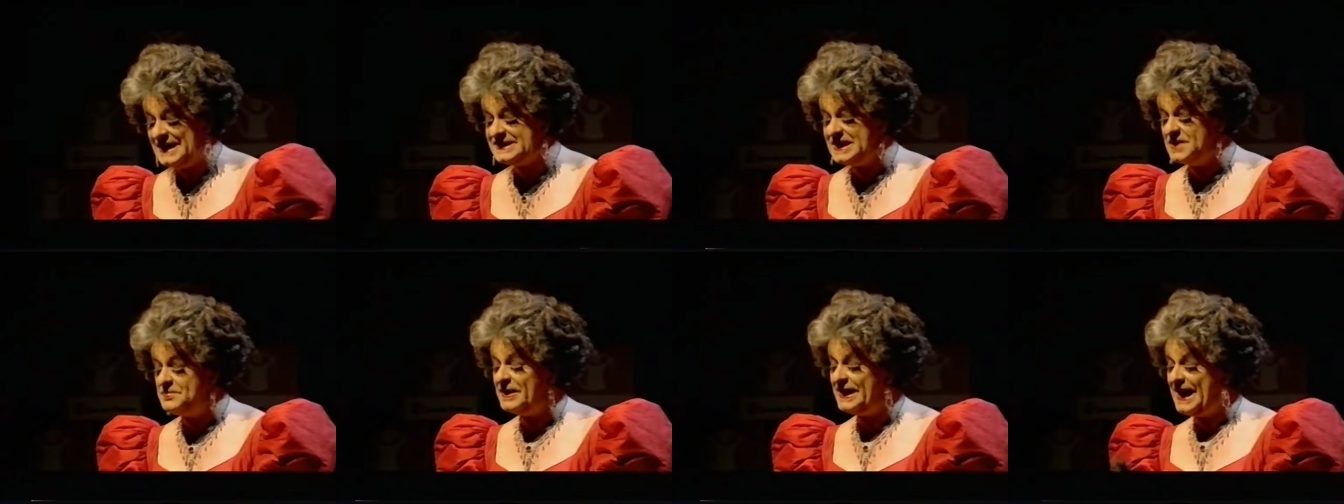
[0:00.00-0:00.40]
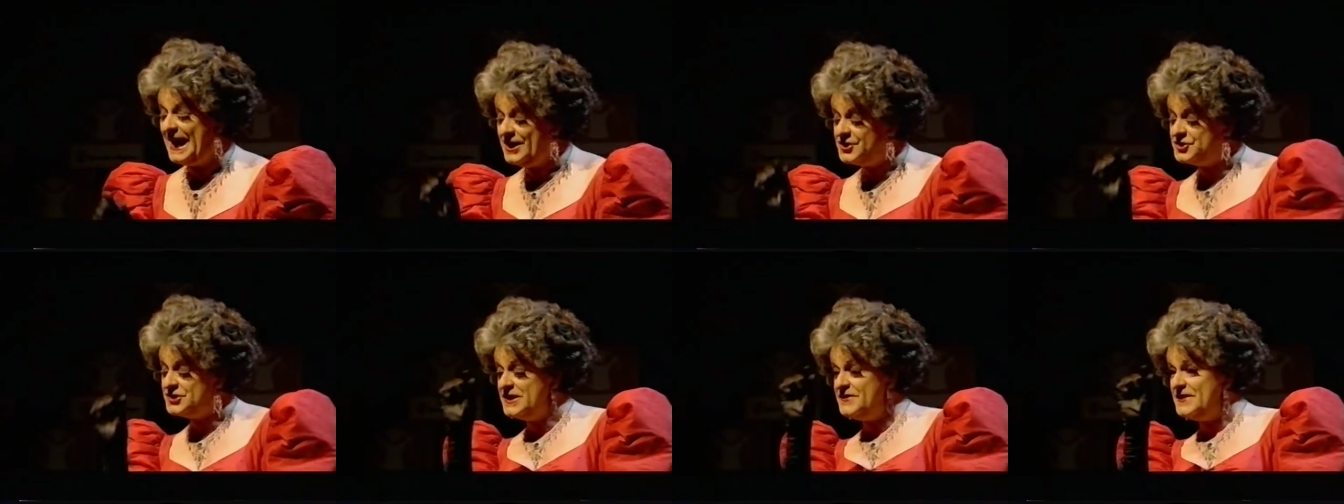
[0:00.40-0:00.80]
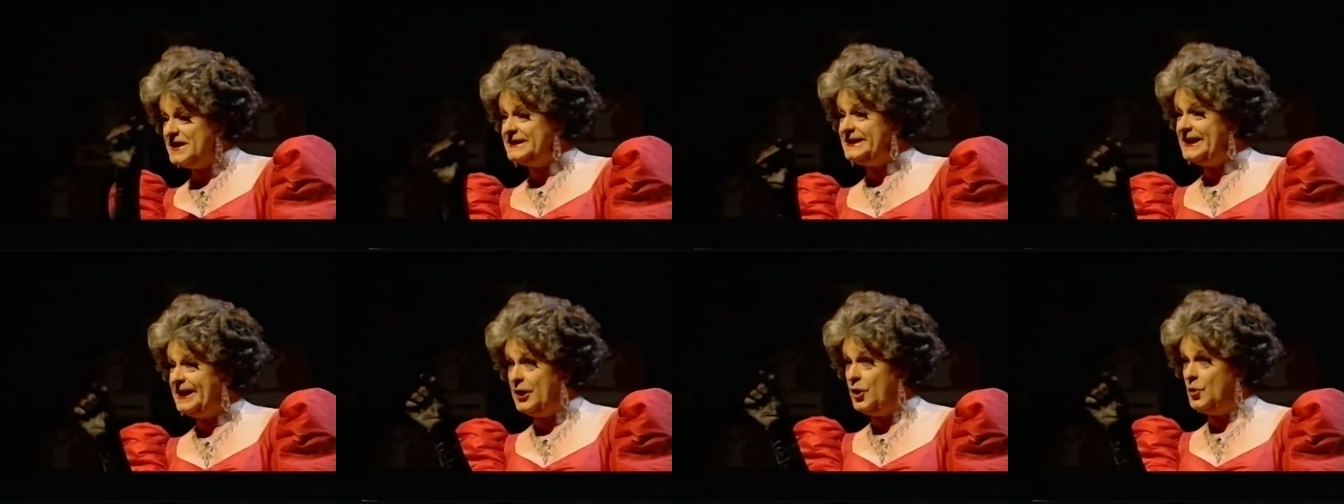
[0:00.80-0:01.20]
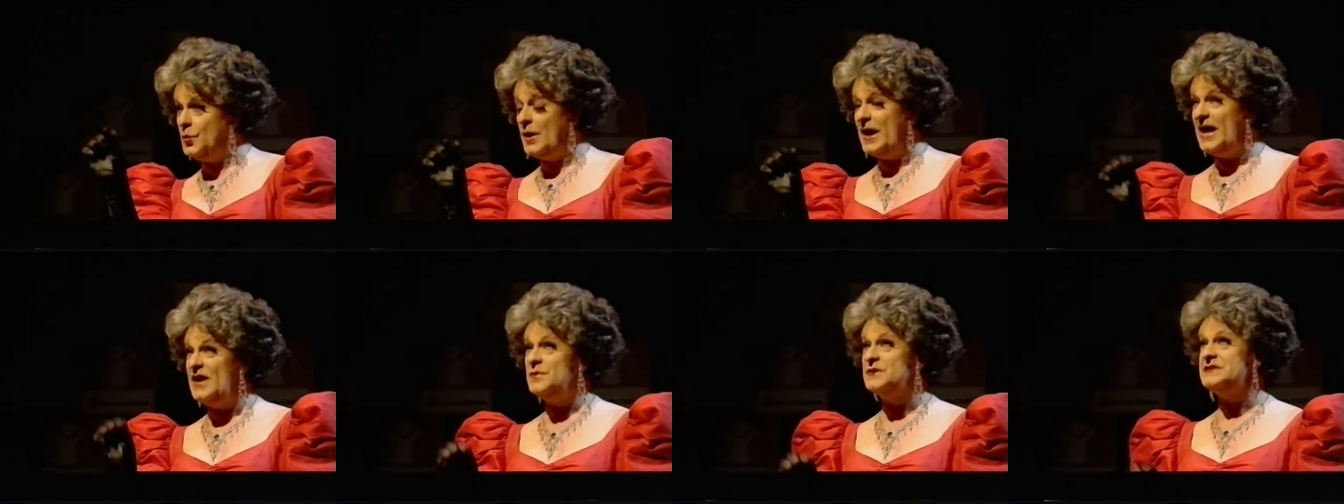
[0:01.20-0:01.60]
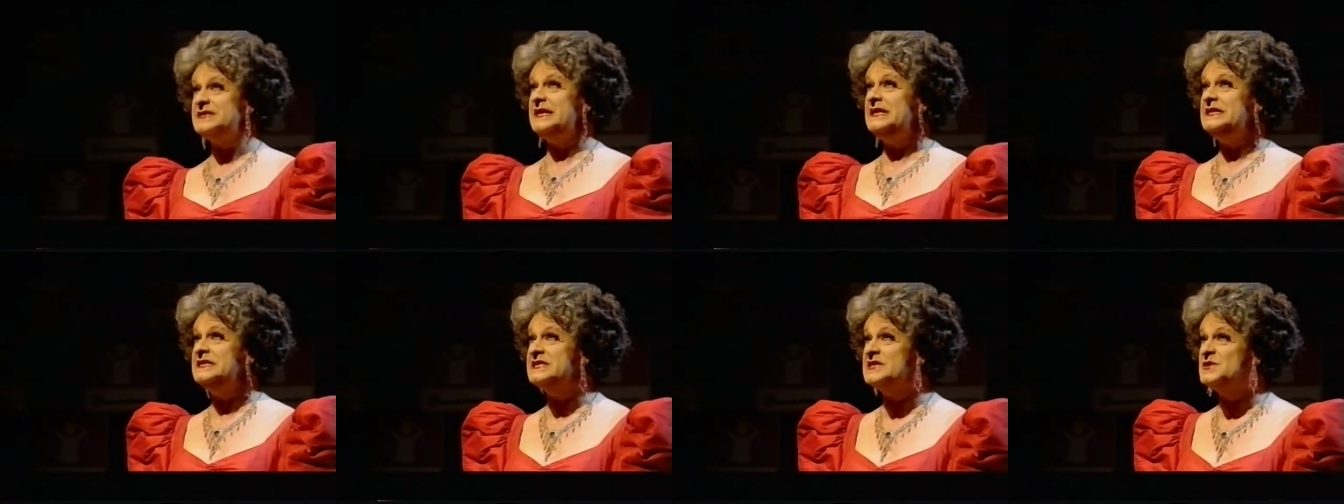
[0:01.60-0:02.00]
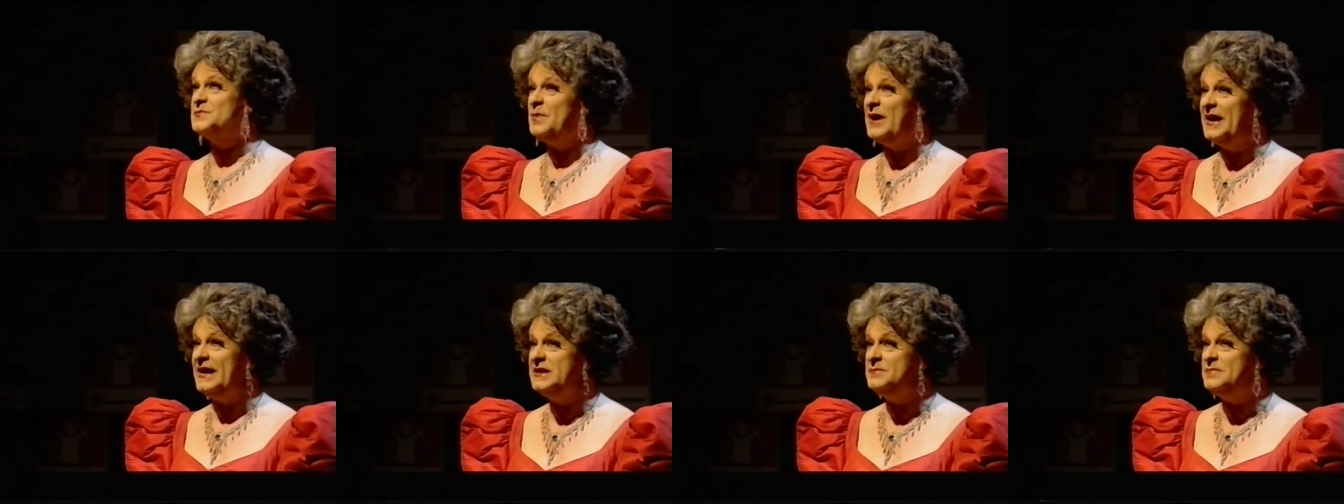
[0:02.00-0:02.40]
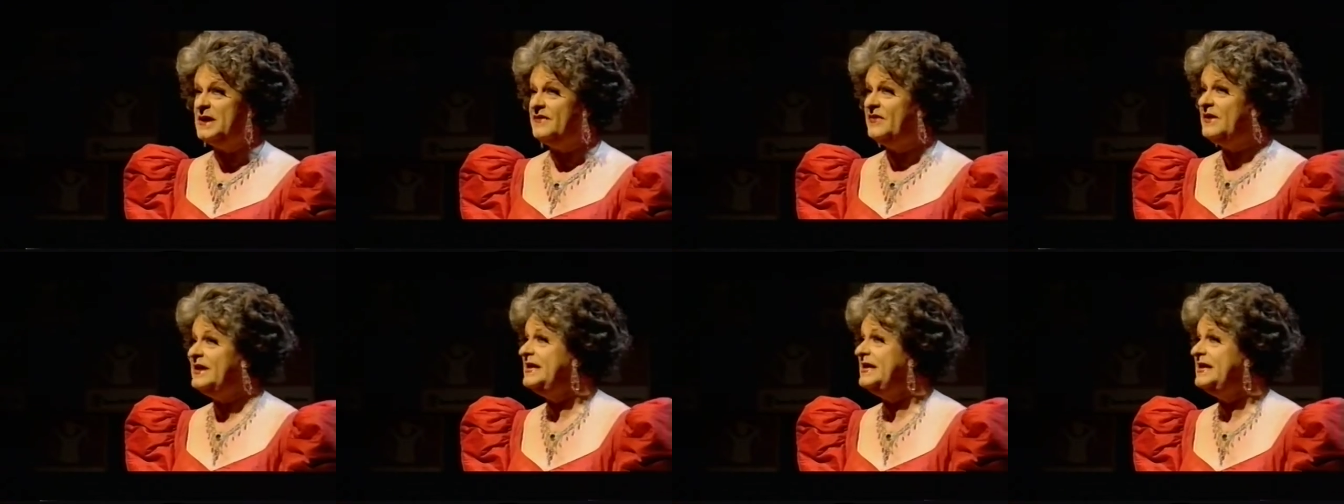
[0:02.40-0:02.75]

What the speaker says: said, but actually that yellow Y was inspired by the